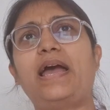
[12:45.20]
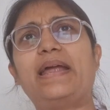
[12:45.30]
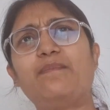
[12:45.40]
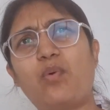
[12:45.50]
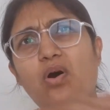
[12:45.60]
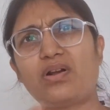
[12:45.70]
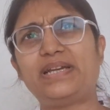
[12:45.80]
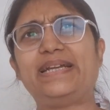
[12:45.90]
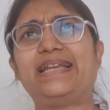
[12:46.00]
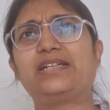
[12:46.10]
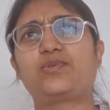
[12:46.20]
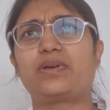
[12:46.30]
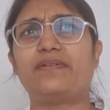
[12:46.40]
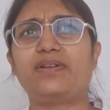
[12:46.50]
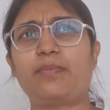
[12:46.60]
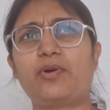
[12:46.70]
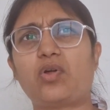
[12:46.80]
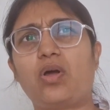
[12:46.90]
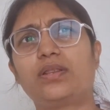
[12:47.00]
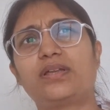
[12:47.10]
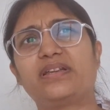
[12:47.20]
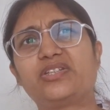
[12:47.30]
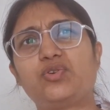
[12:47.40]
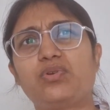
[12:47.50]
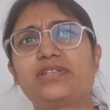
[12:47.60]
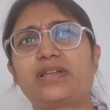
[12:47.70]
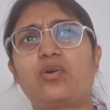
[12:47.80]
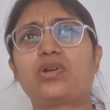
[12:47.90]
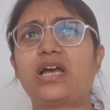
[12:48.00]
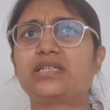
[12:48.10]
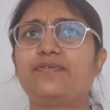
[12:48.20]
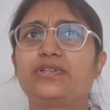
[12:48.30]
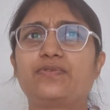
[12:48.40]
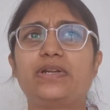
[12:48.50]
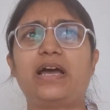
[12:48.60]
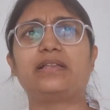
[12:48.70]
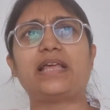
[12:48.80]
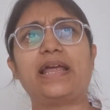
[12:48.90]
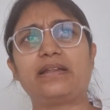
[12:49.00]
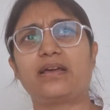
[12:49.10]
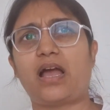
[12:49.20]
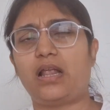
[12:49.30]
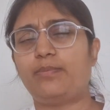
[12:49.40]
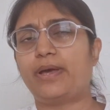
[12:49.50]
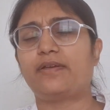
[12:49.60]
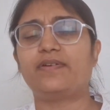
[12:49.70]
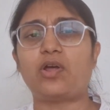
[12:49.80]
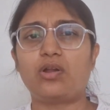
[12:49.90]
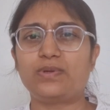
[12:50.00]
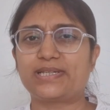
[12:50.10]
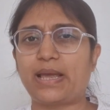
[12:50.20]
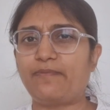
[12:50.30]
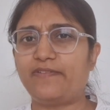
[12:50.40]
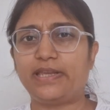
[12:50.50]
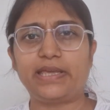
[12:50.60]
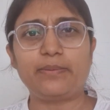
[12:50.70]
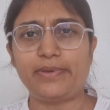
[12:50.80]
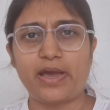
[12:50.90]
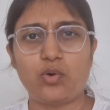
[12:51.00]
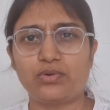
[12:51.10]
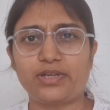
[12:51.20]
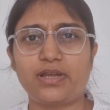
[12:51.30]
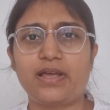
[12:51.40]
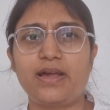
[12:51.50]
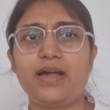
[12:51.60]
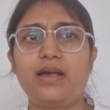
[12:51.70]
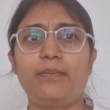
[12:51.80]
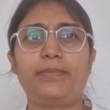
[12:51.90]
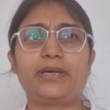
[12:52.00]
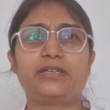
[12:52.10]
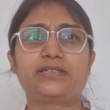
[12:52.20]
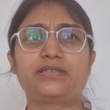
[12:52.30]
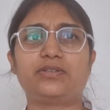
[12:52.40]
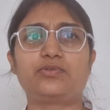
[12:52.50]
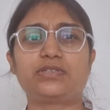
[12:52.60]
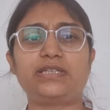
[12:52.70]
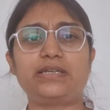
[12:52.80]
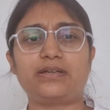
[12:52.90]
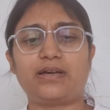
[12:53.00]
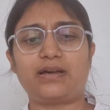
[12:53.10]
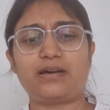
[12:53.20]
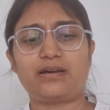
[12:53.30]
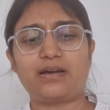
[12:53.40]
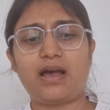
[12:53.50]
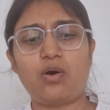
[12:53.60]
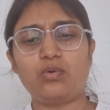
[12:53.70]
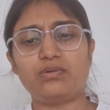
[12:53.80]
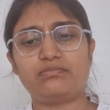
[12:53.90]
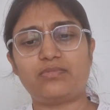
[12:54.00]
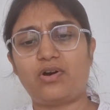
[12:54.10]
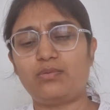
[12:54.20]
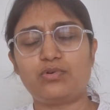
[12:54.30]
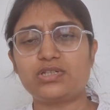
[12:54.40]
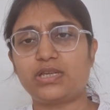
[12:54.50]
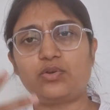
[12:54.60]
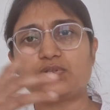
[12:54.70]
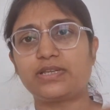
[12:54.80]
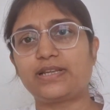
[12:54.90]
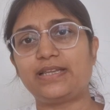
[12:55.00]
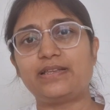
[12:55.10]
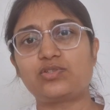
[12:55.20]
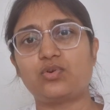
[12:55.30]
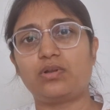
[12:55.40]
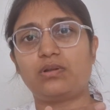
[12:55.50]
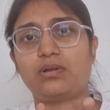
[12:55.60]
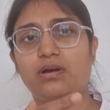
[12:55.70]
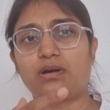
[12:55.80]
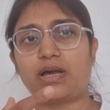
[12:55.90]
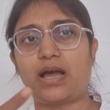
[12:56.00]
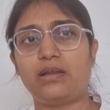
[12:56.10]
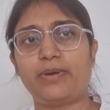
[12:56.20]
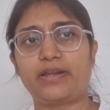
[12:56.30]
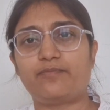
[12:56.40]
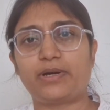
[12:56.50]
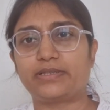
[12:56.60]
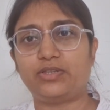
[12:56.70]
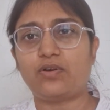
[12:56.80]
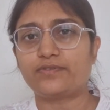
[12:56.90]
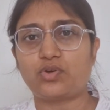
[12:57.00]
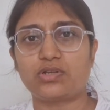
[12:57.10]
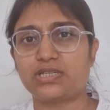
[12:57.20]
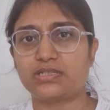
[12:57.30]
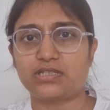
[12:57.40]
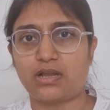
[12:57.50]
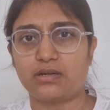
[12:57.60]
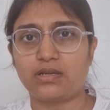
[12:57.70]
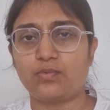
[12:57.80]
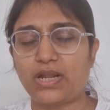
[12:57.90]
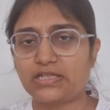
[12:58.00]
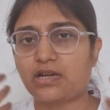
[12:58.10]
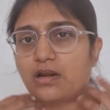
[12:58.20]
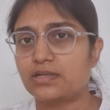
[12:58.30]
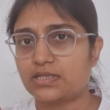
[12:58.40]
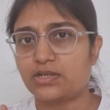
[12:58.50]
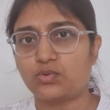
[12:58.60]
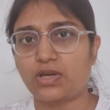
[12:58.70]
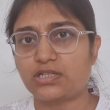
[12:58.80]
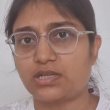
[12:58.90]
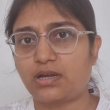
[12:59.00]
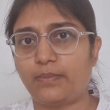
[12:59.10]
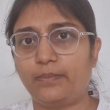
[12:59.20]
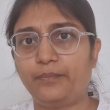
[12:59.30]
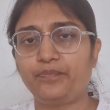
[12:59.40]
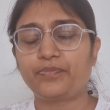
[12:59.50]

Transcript: And more details were given about all the rituals around Kashi Vishwanath and the Kaal Bhairava and all, which kept freaking me out. Because you see how almost innocently this whole Kaal Bhairava Bhakti of sorts, it started when I started listening to the ashtakam.